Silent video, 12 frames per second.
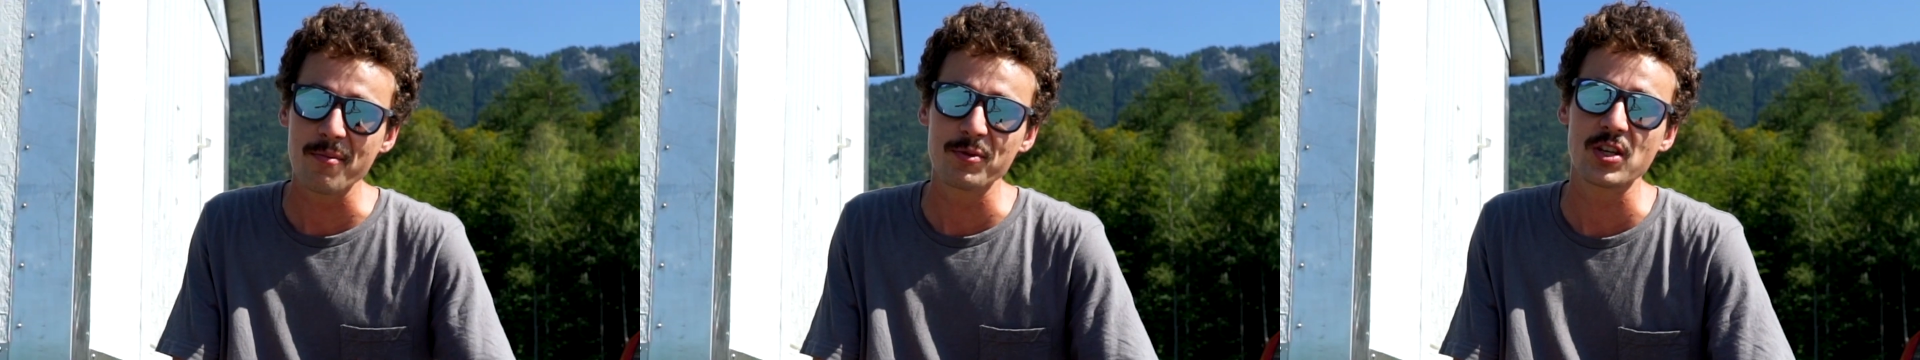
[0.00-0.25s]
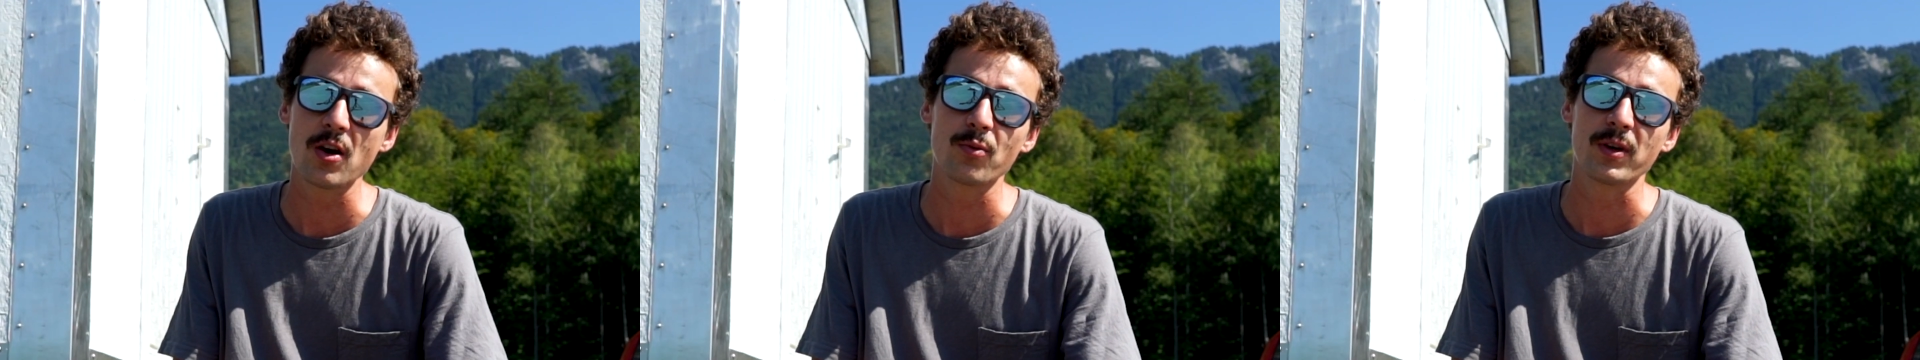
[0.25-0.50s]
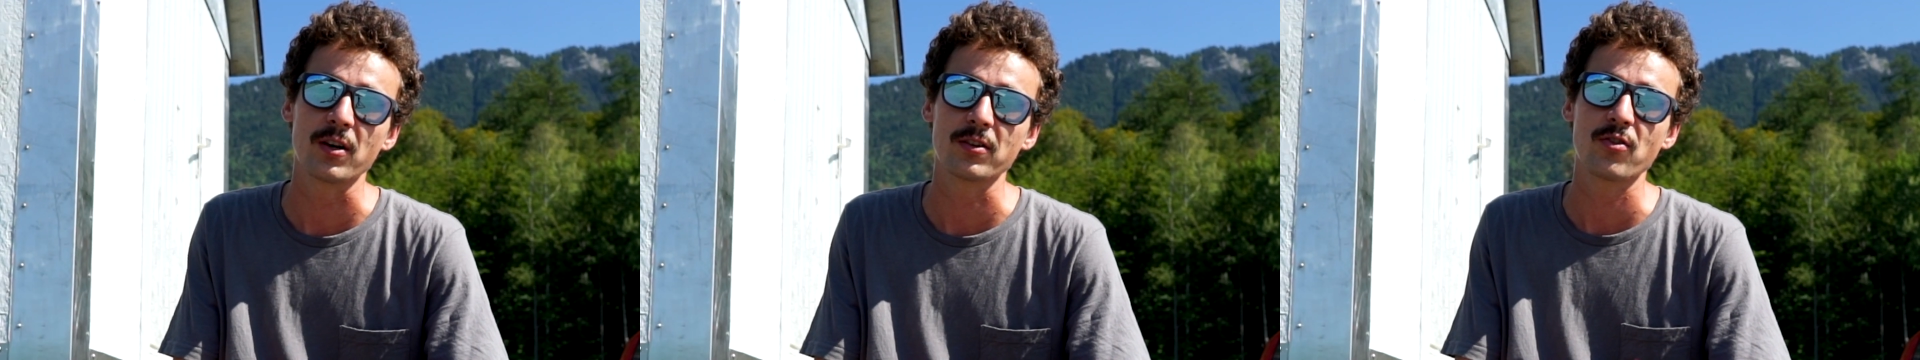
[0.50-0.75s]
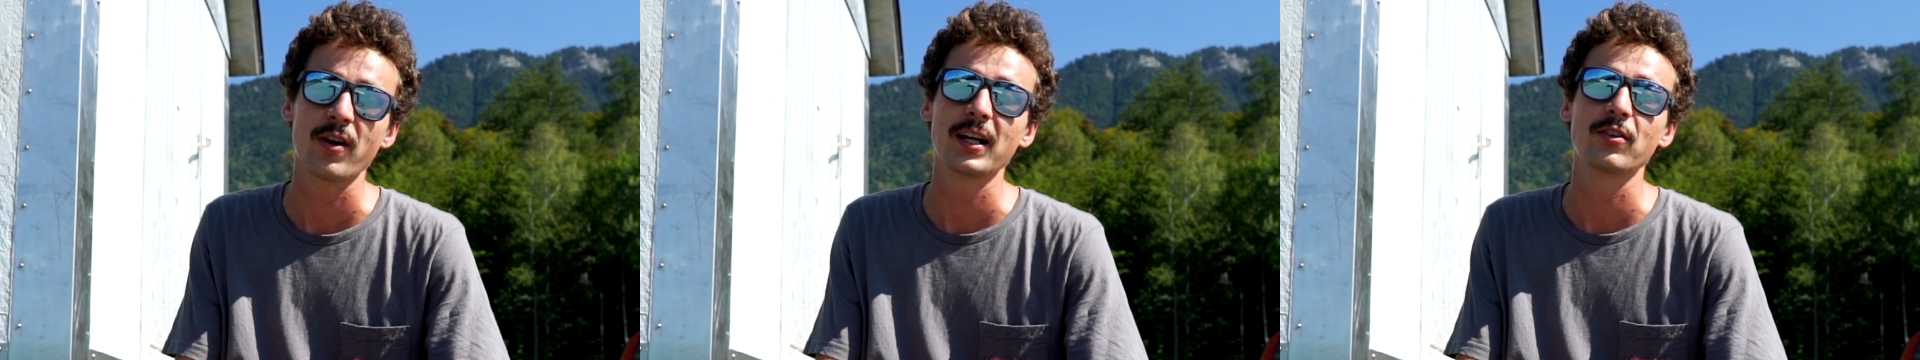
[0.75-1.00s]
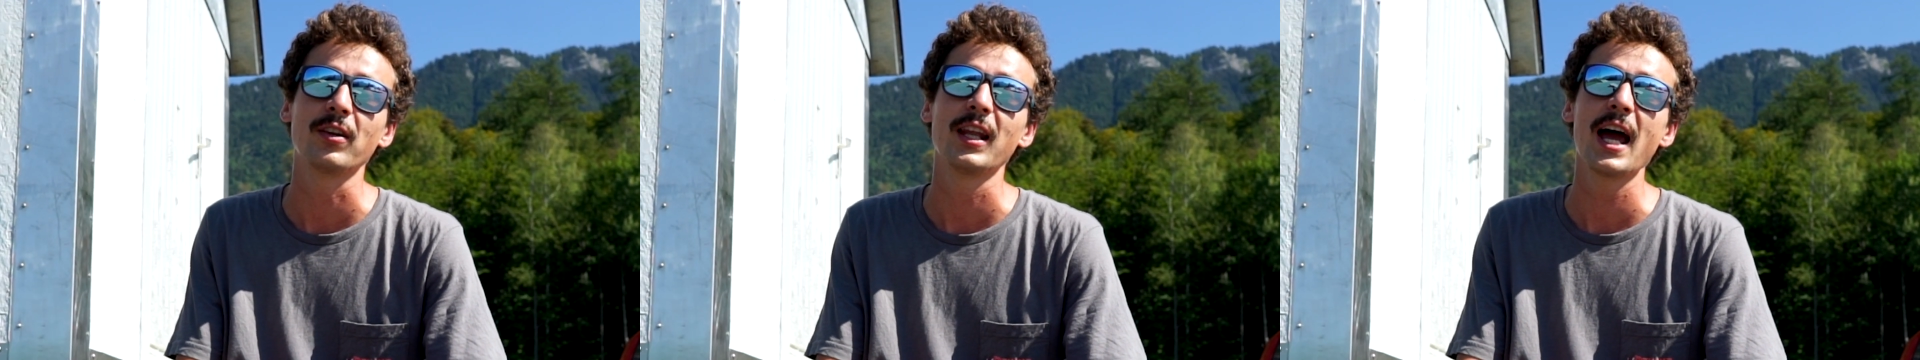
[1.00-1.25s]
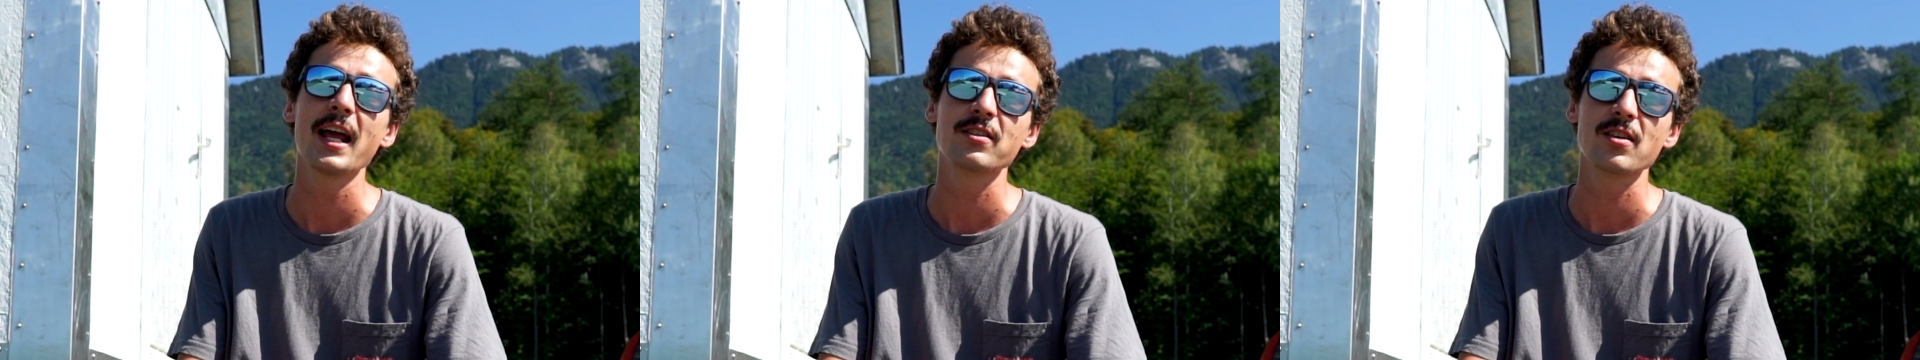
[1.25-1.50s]
episode we're gonna try to
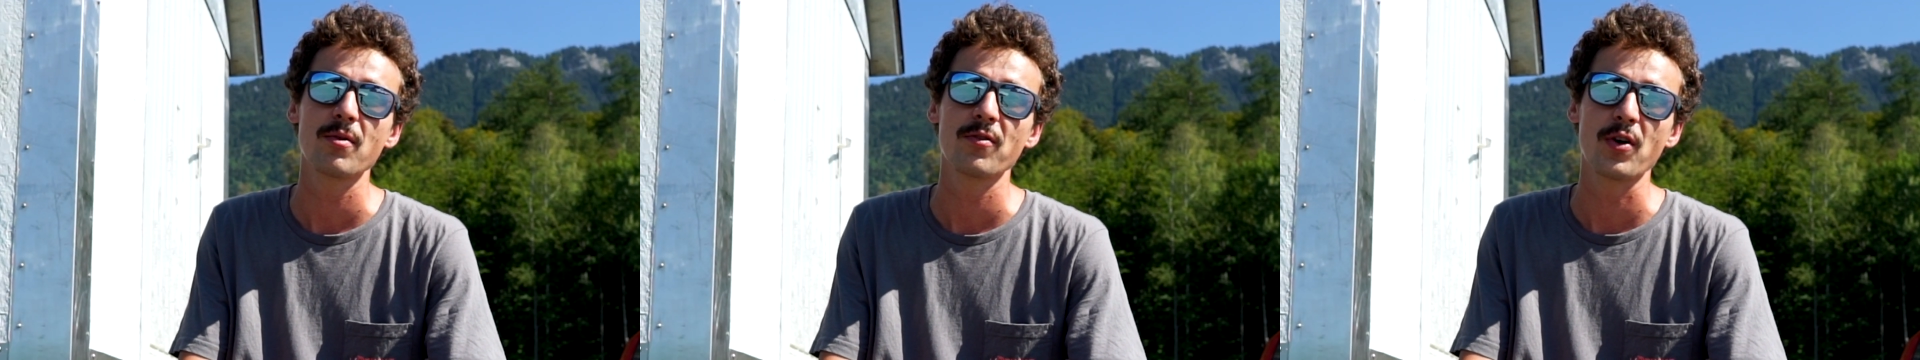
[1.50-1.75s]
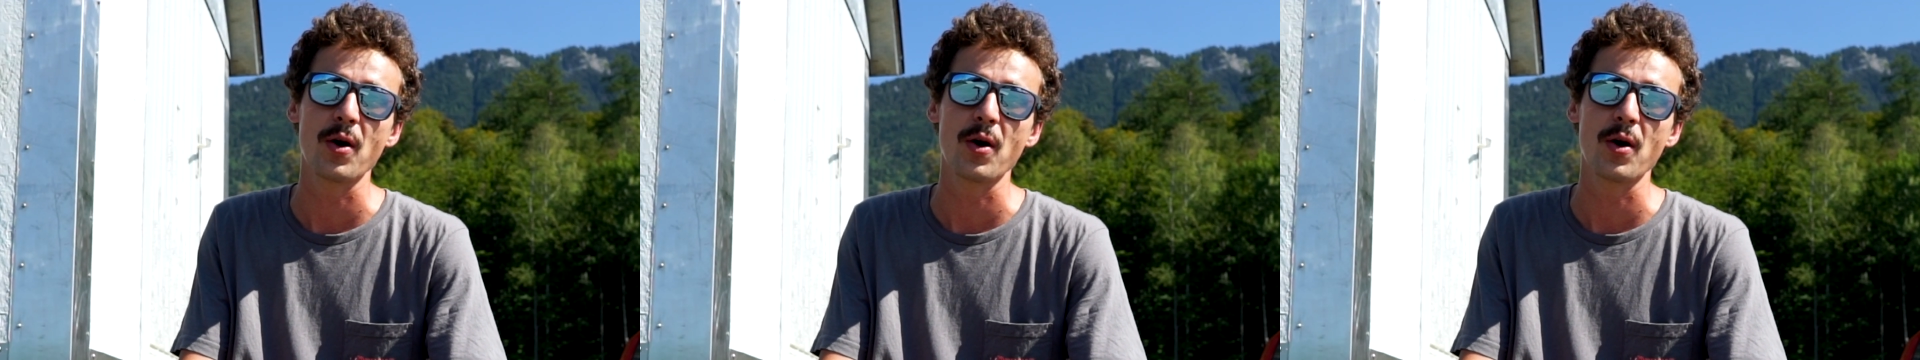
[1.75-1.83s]
land some of